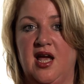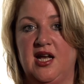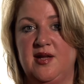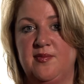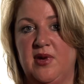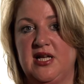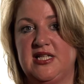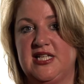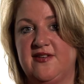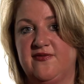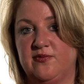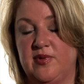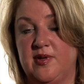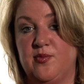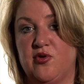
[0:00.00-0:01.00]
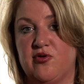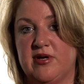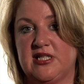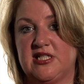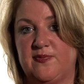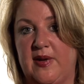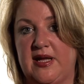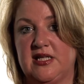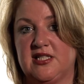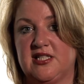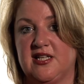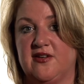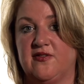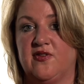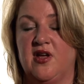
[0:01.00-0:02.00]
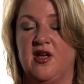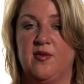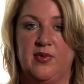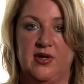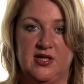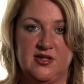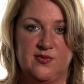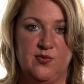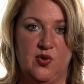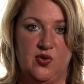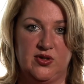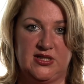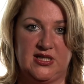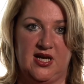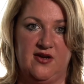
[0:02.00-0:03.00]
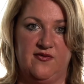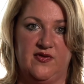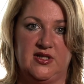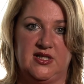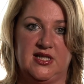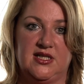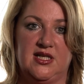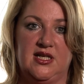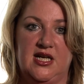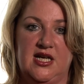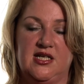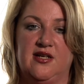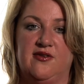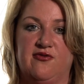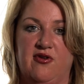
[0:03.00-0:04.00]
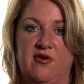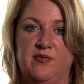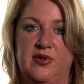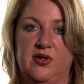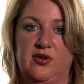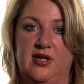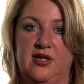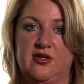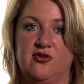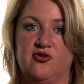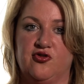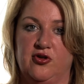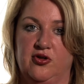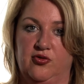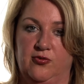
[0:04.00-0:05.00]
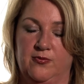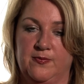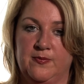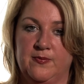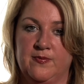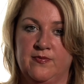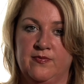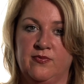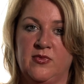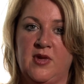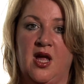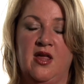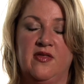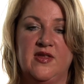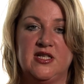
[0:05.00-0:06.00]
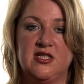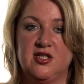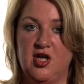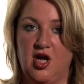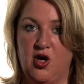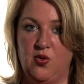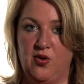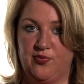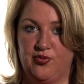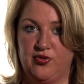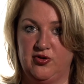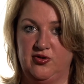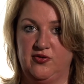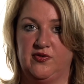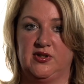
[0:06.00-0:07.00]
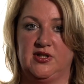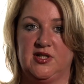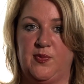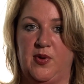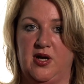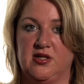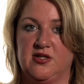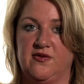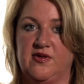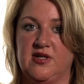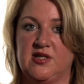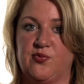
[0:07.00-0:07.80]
and it might even be more expensive because more site visits are needed from building control. There's no approval as part of this